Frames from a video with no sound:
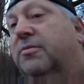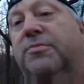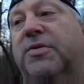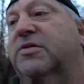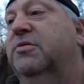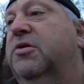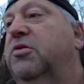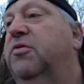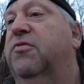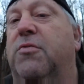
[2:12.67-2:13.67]
best we can
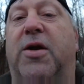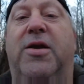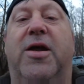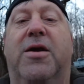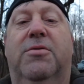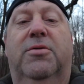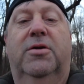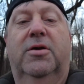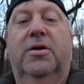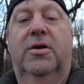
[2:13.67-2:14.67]
do for right now.
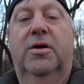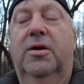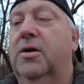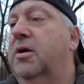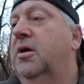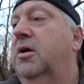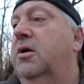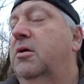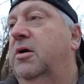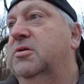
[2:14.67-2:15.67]

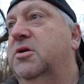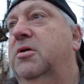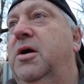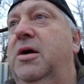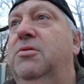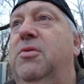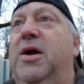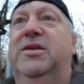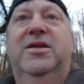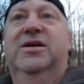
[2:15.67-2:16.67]
Alright, so how do
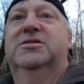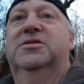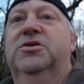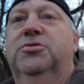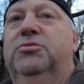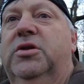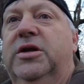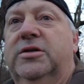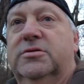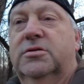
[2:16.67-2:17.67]
I test a new
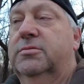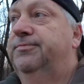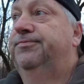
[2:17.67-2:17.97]
lens?